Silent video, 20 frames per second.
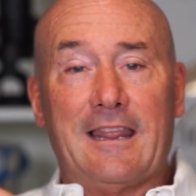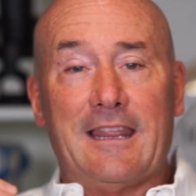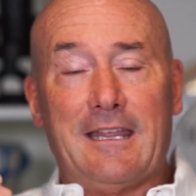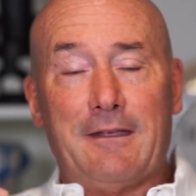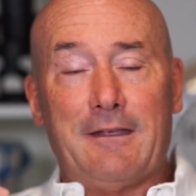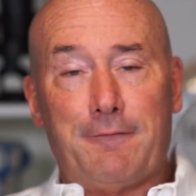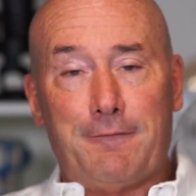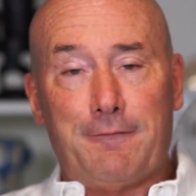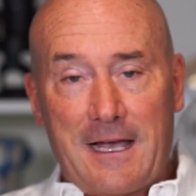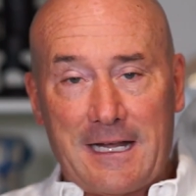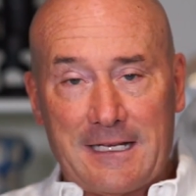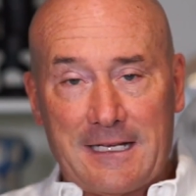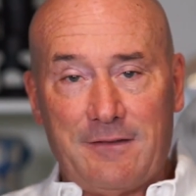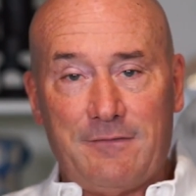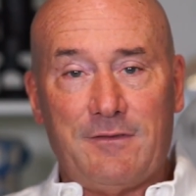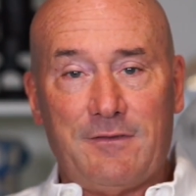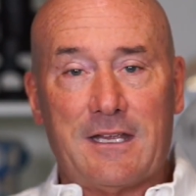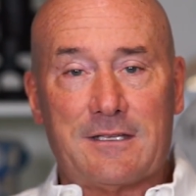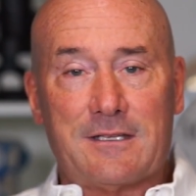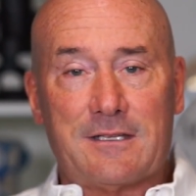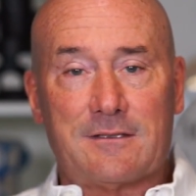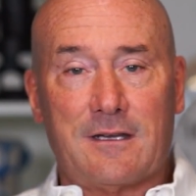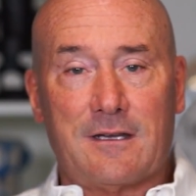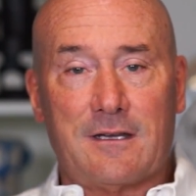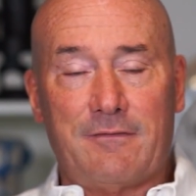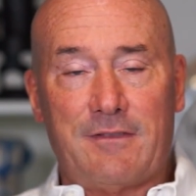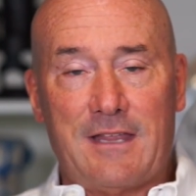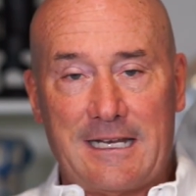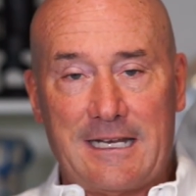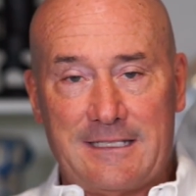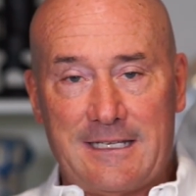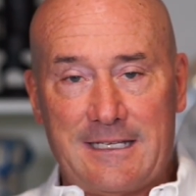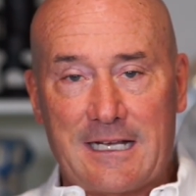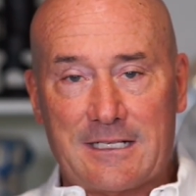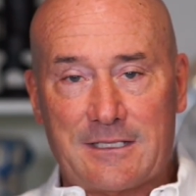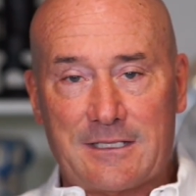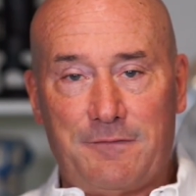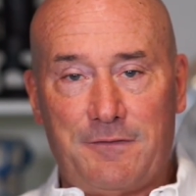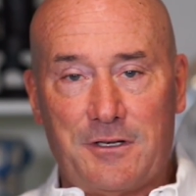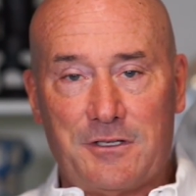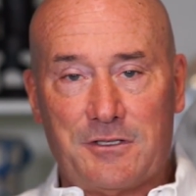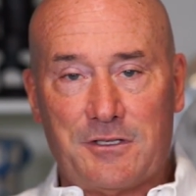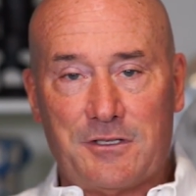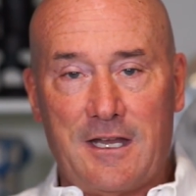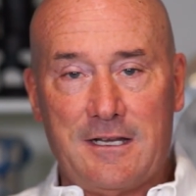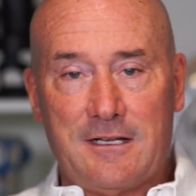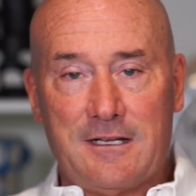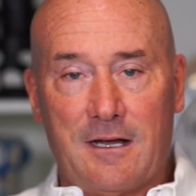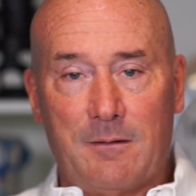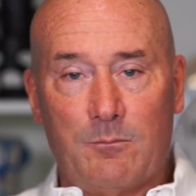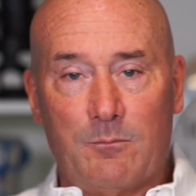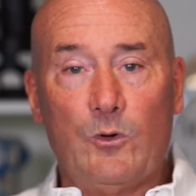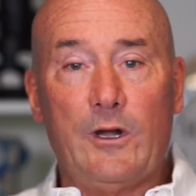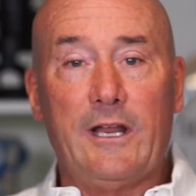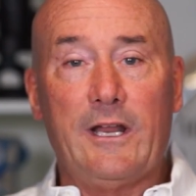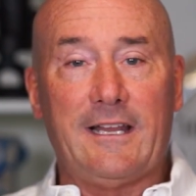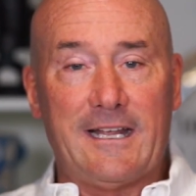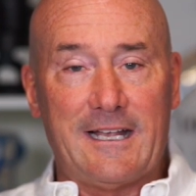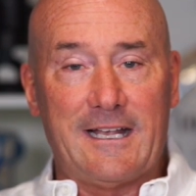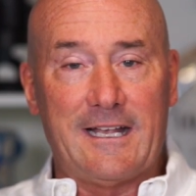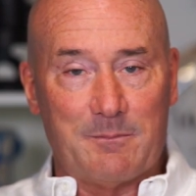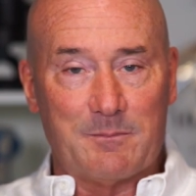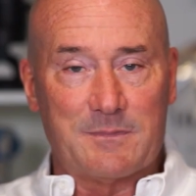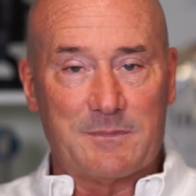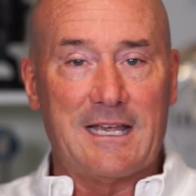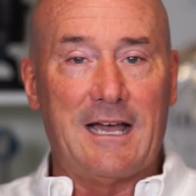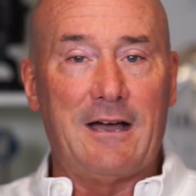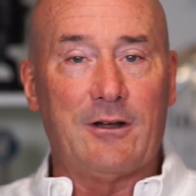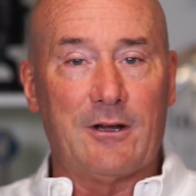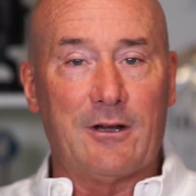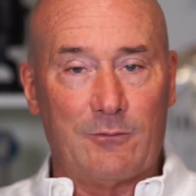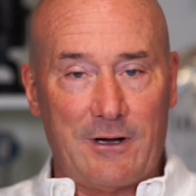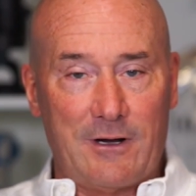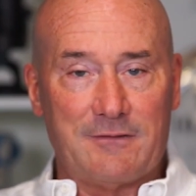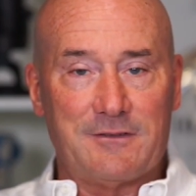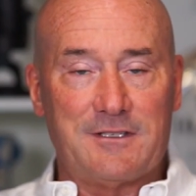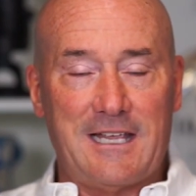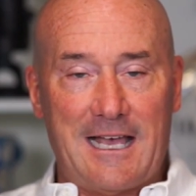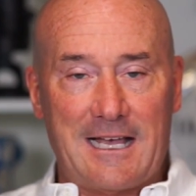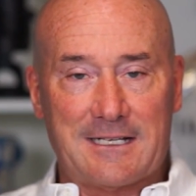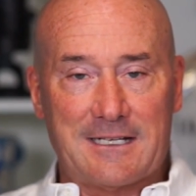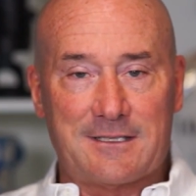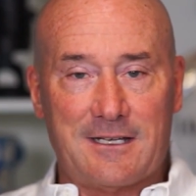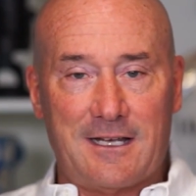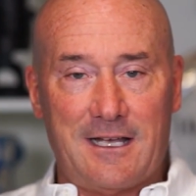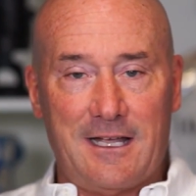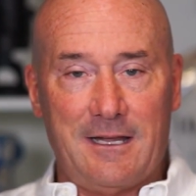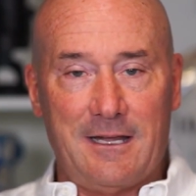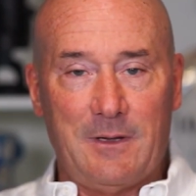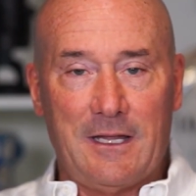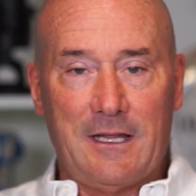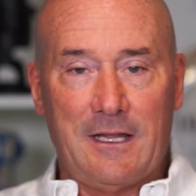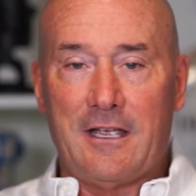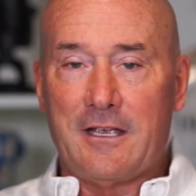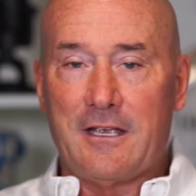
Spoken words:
the effectiveness of that tax efficient income really comes out around tax time.